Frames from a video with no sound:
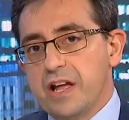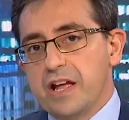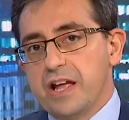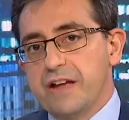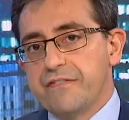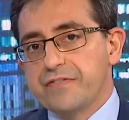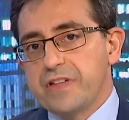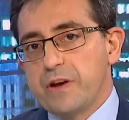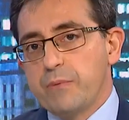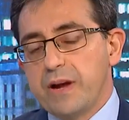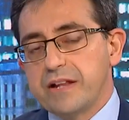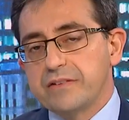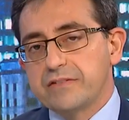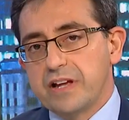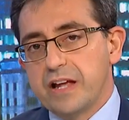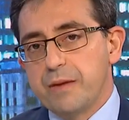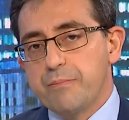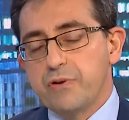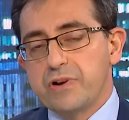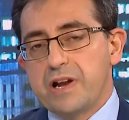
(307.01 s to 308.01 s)
if they went
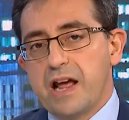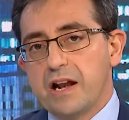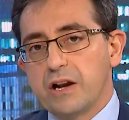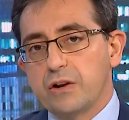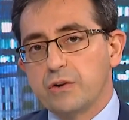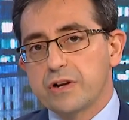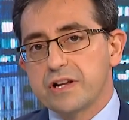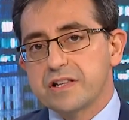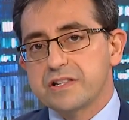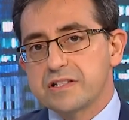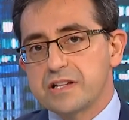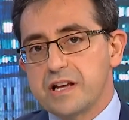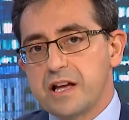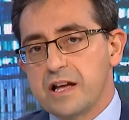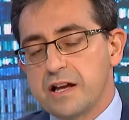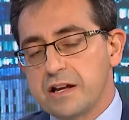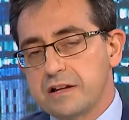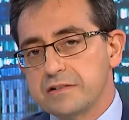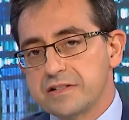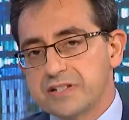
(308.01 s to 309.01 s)
deeper and had a look at
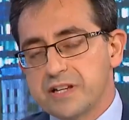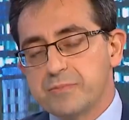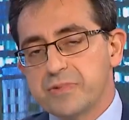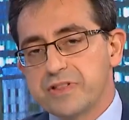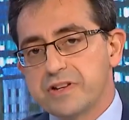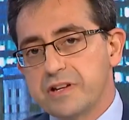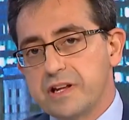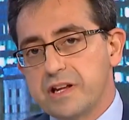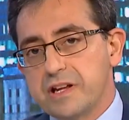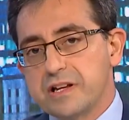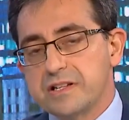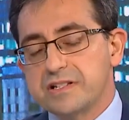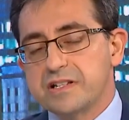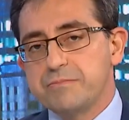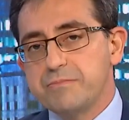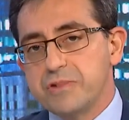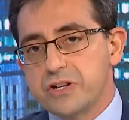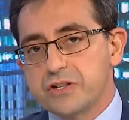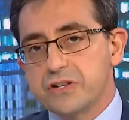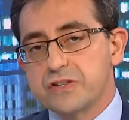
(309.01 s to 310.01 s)
uh, some of the uh,
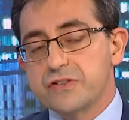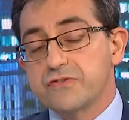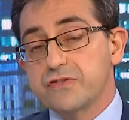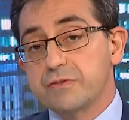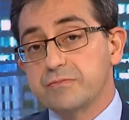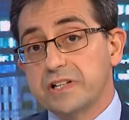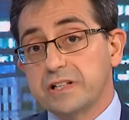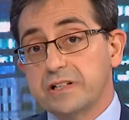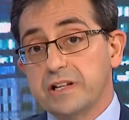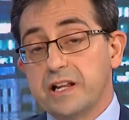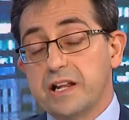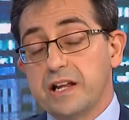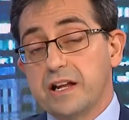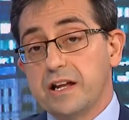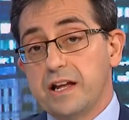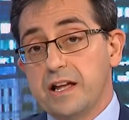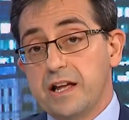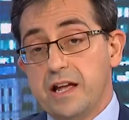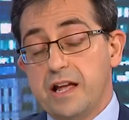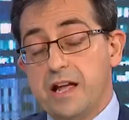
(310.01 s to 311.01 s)
submissions from the
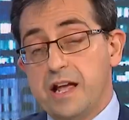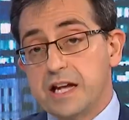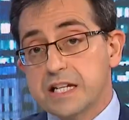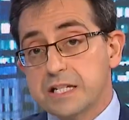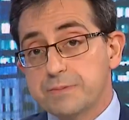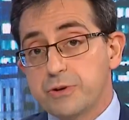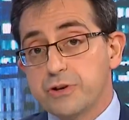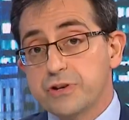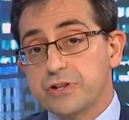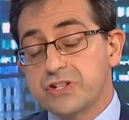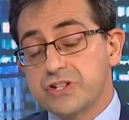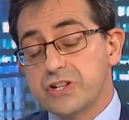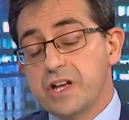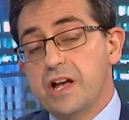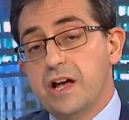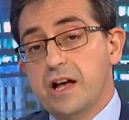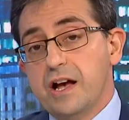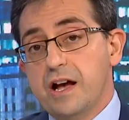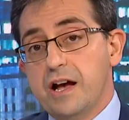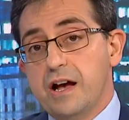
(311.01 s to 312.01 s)
leading uh, experts
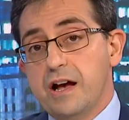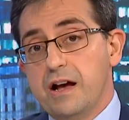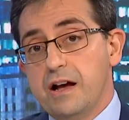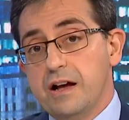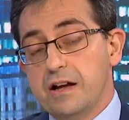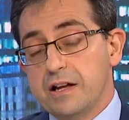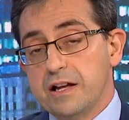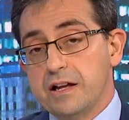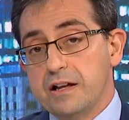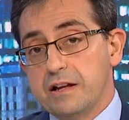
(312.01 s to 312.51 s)
uh,